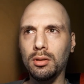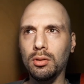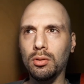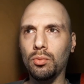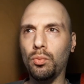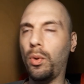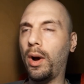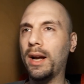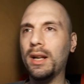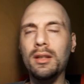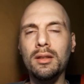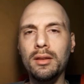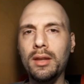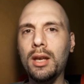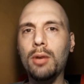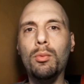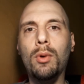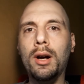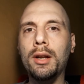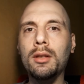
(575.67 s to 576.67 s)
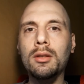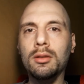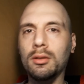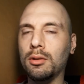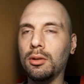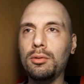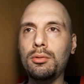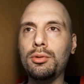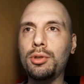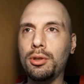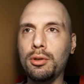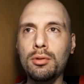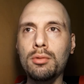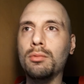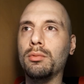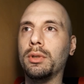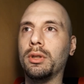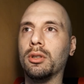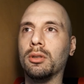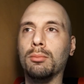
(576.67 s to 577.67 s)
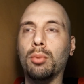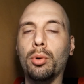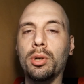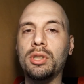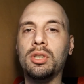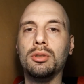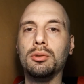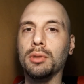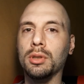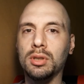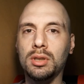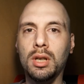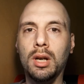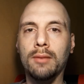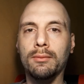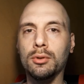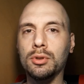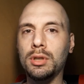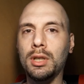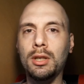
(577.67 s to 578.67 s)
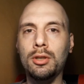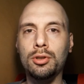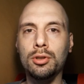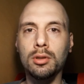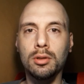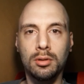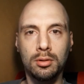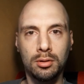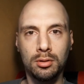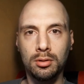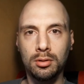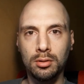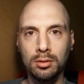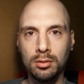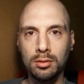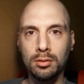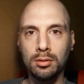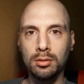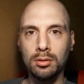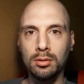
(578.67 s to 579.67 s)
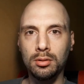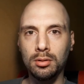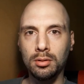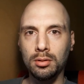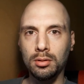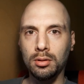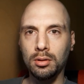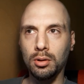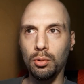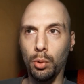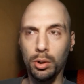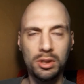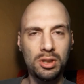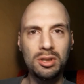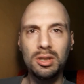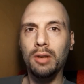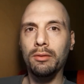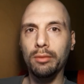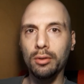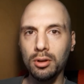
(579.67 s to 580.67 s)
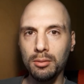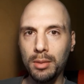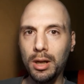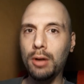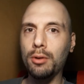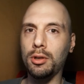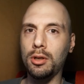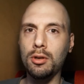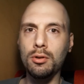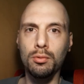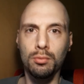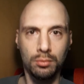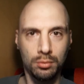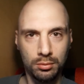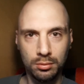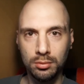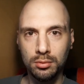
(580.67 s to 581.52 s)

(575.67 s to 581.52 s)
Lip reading: Why didn't they want to include you in their boisterous conversation? What's different about you?